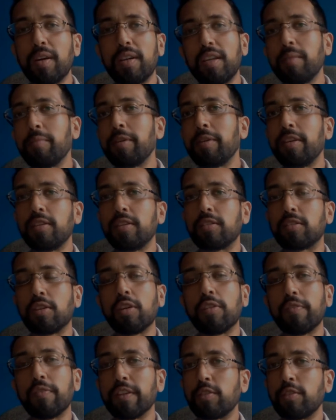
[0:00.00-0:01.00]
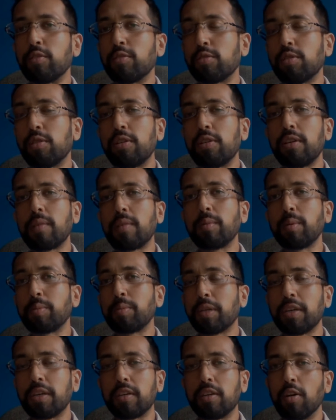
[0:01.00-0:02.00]
name is Arvesh Desai. I'm a
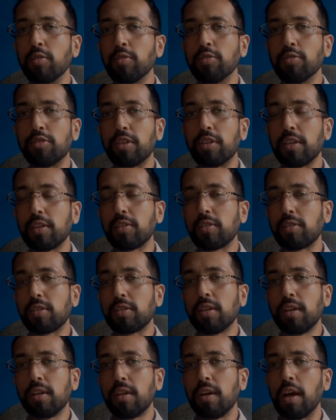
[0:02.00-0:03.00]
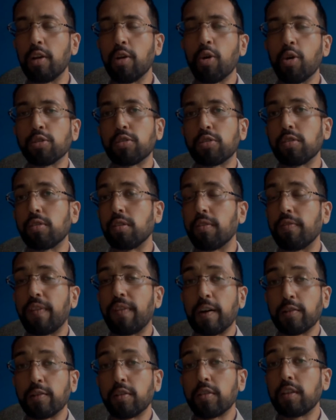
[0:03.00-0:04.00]
psychologist and also the
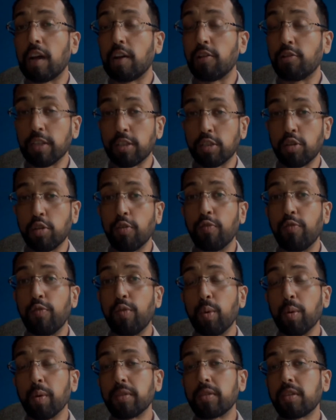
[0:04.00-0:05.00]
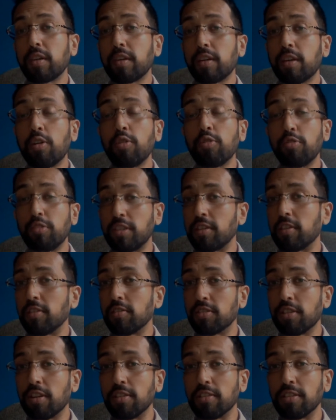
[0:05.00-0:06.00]
founder director of Forward Psychology
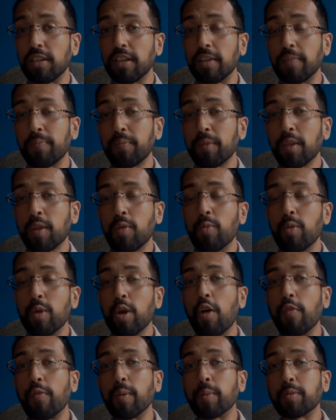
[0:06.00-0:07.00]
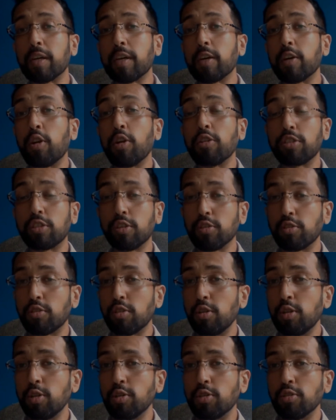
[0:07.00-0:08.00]
Consulting. We offer psychological
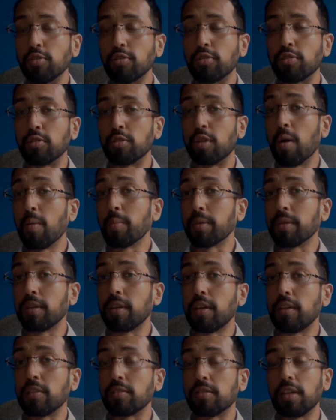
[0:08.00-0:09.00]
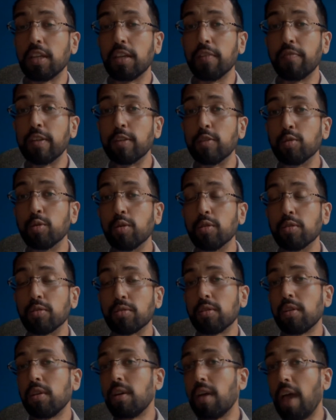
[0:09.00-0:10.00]
solutions to companies, individuals,
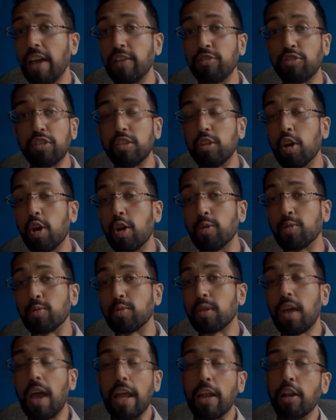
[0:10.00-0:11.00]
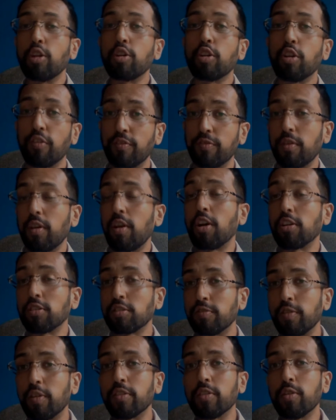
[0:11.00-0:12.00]
NGOs, and a lot
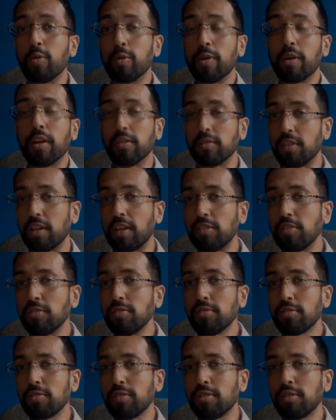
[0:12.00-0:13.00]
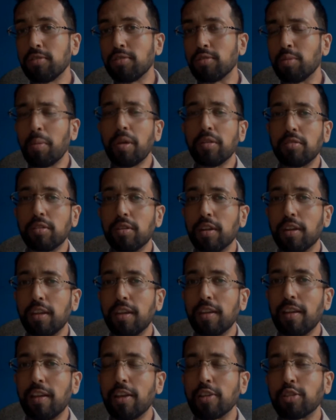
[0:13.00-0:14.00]
of other organizations. So basically,
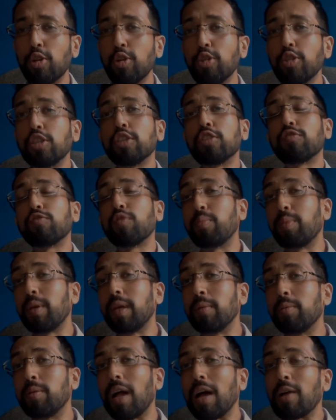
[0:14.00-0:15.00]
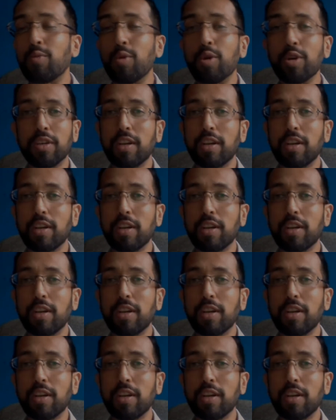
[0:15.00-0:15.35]
solutions for people at work and